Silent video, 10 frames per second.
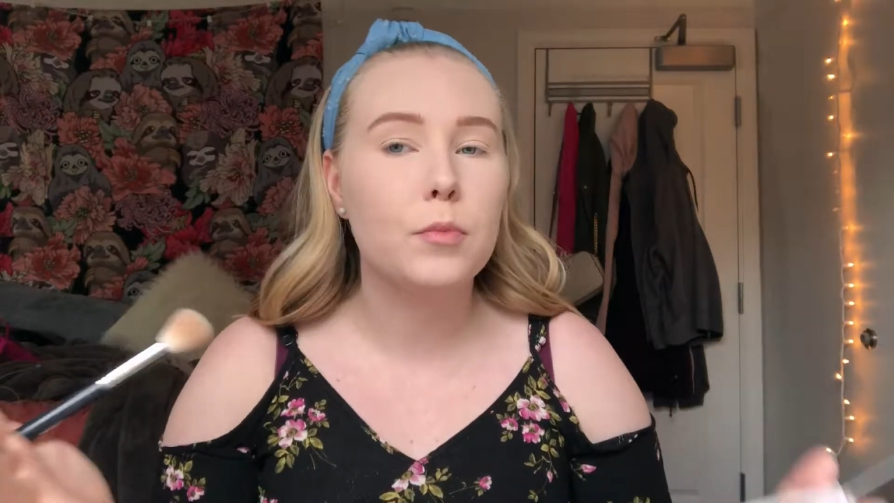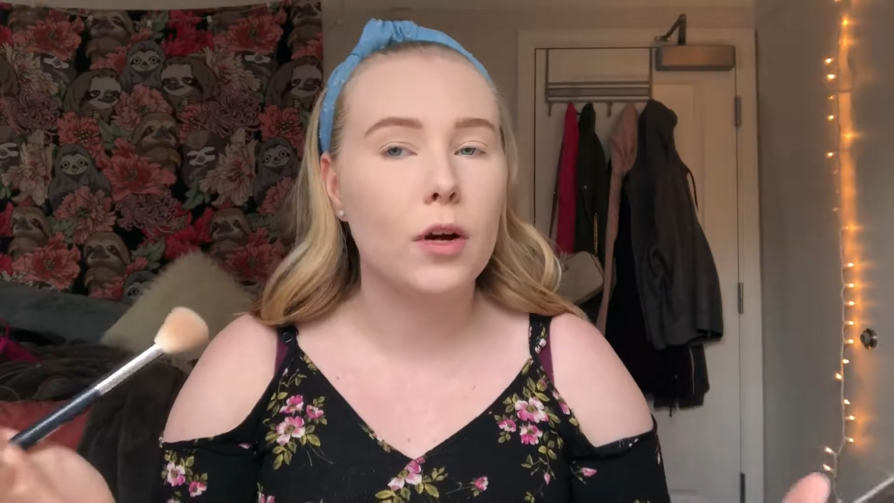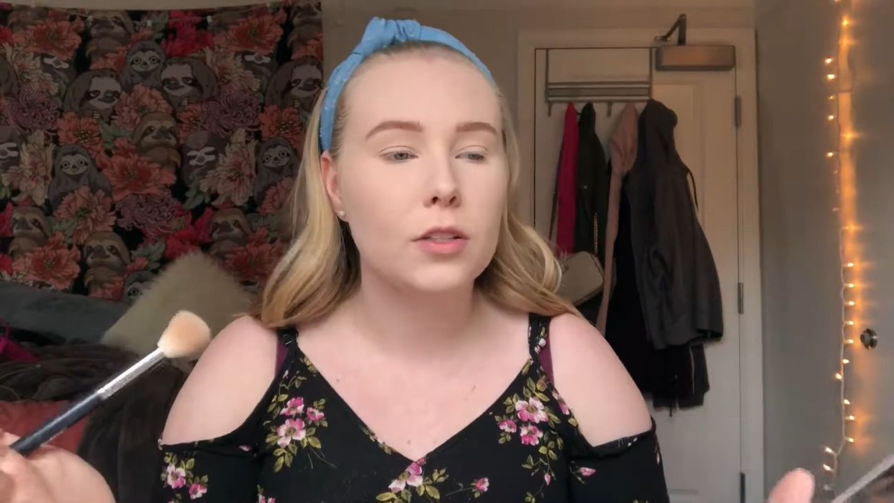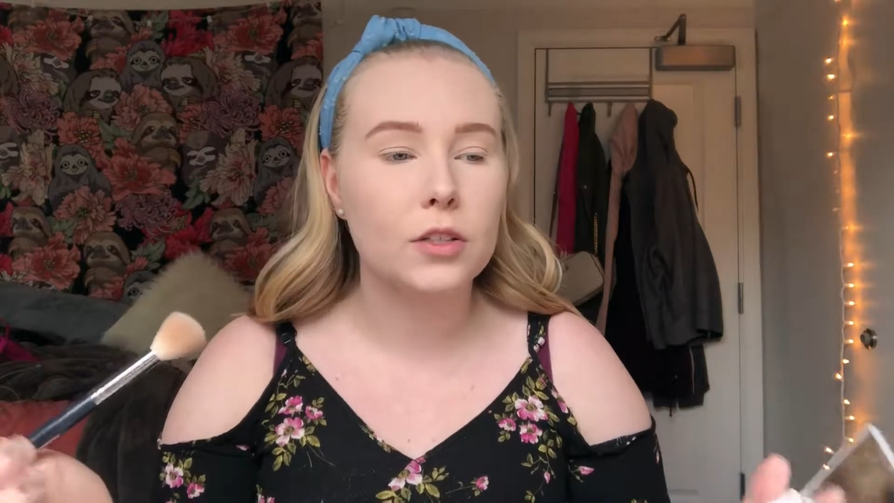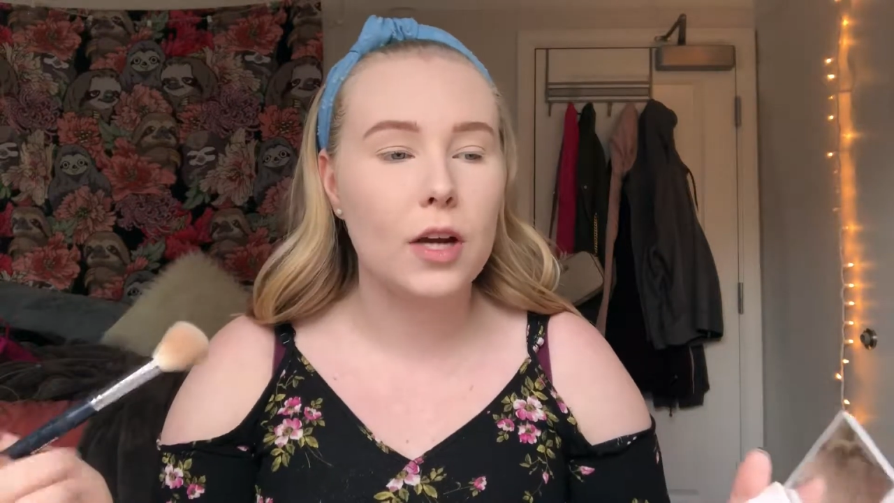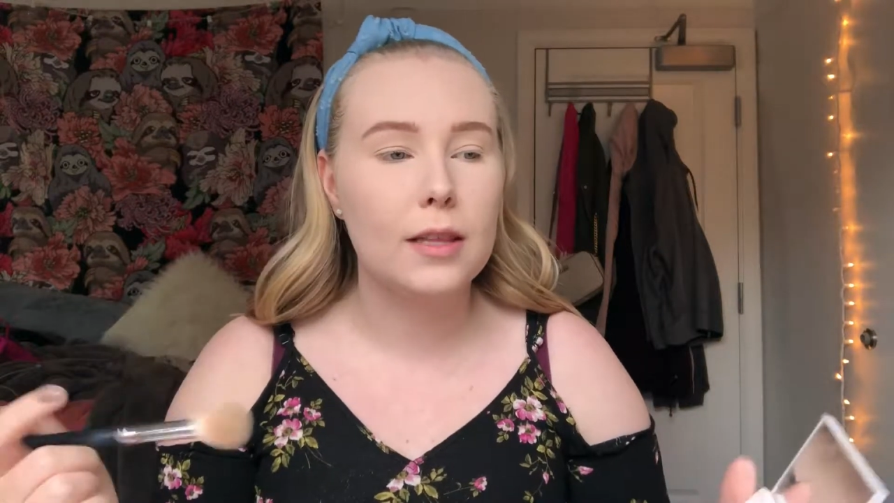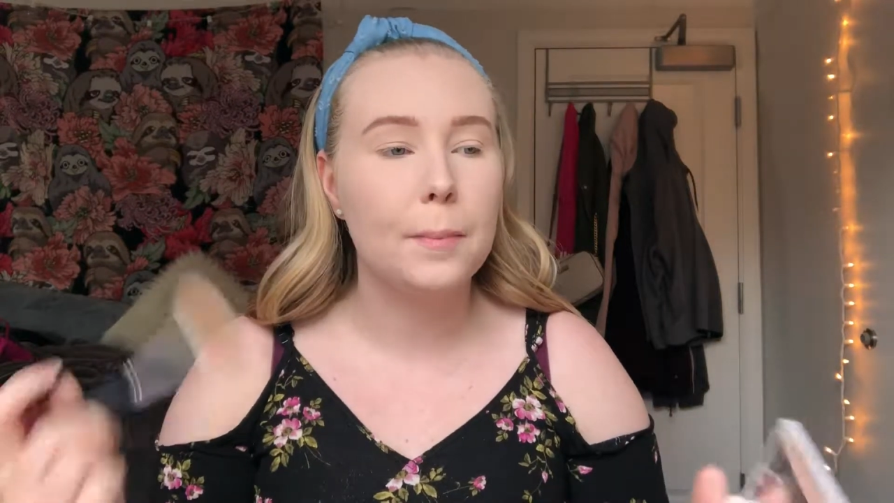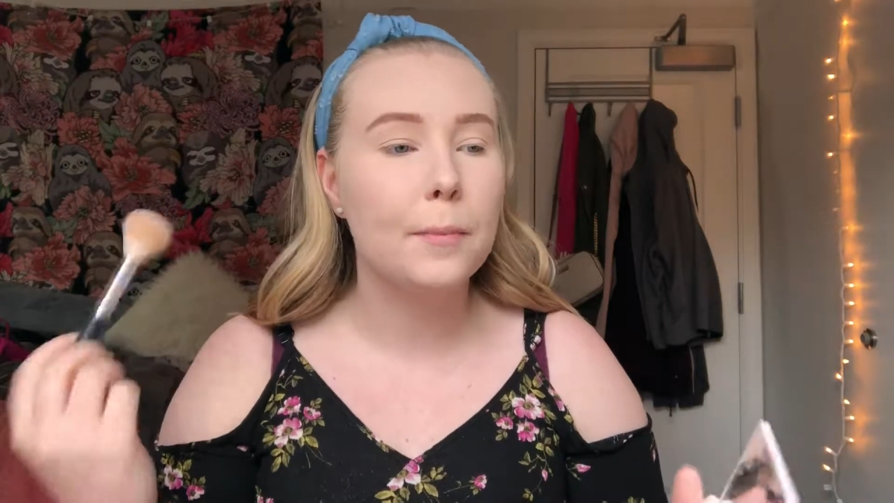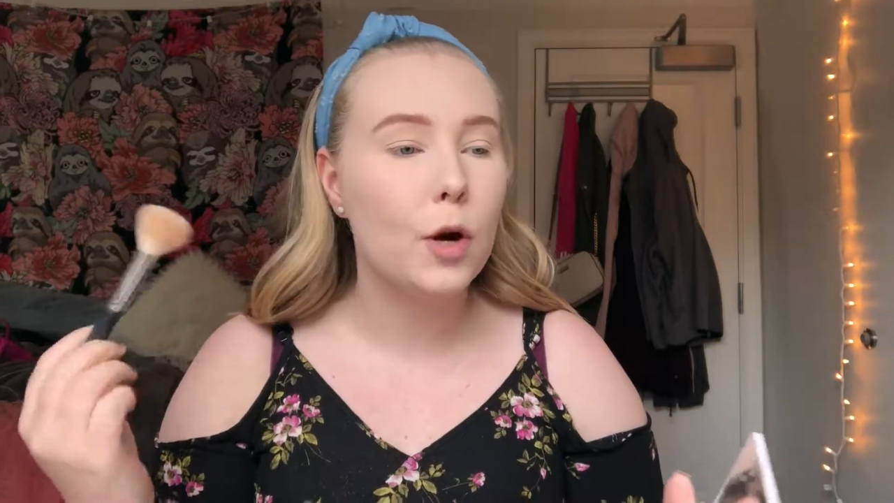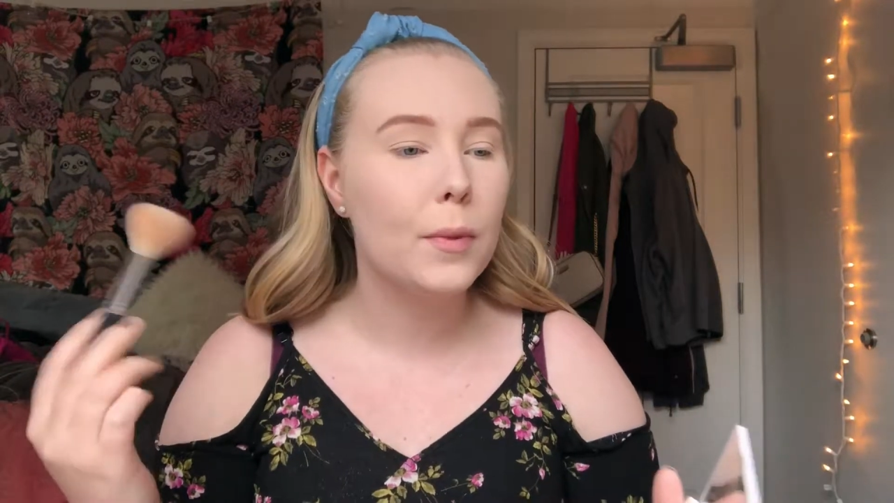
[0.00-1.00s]
bronzer at the
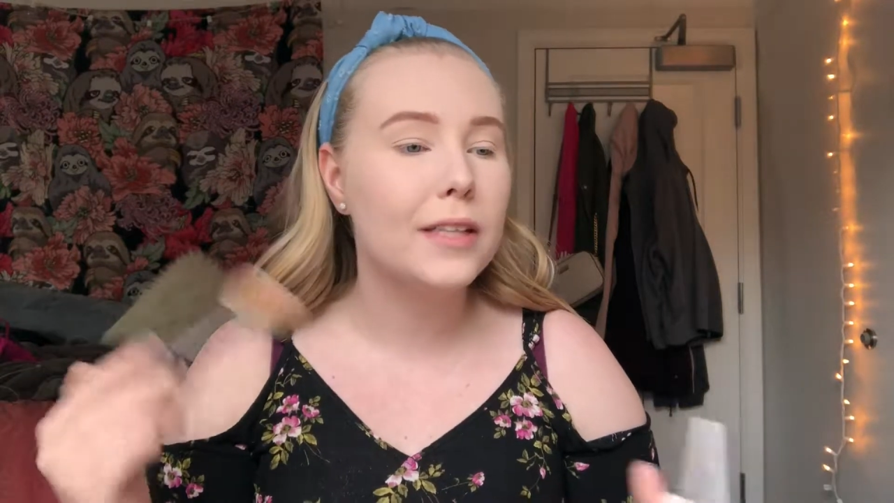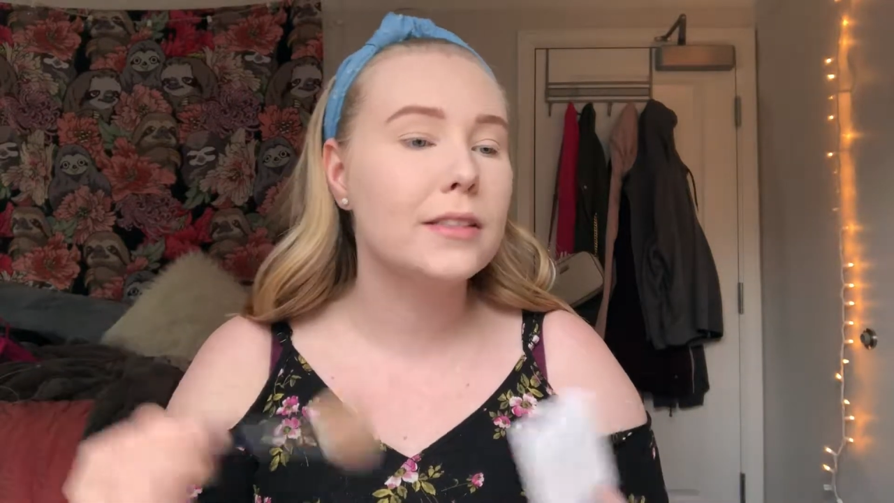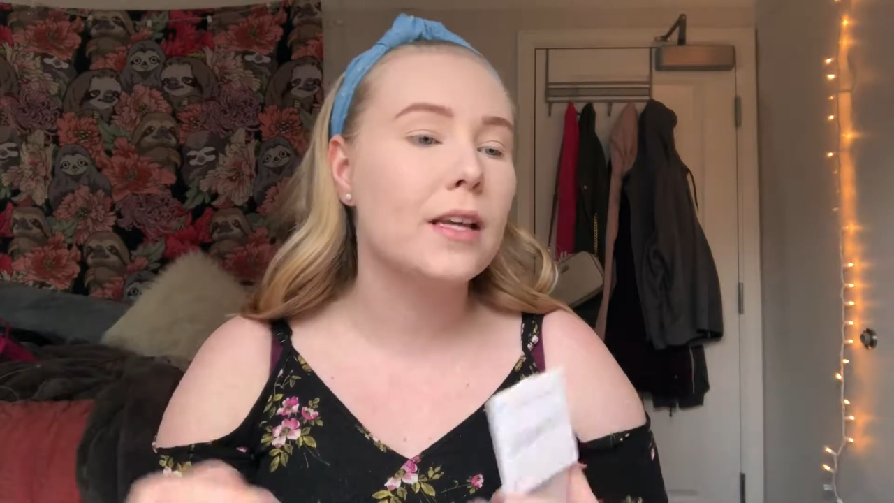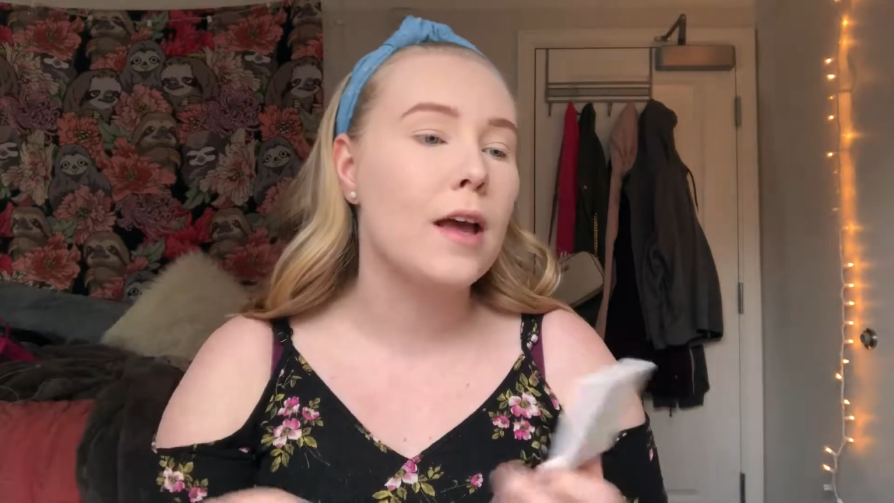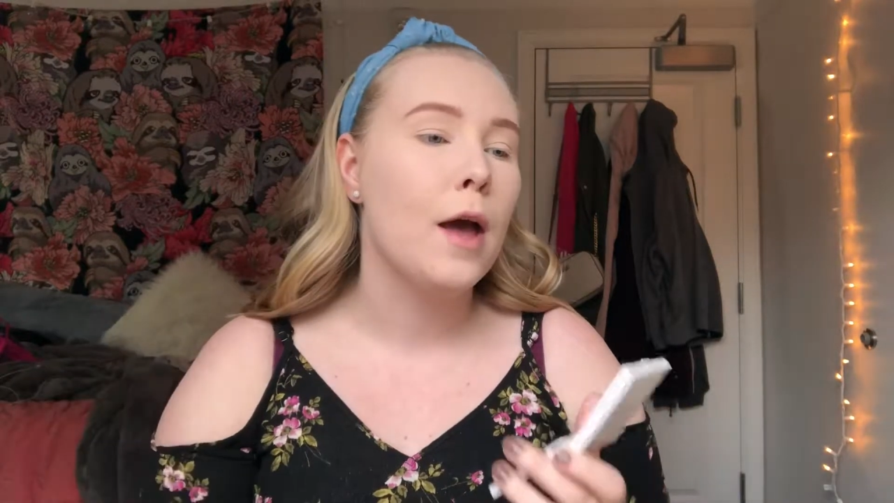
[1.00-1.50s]
moment,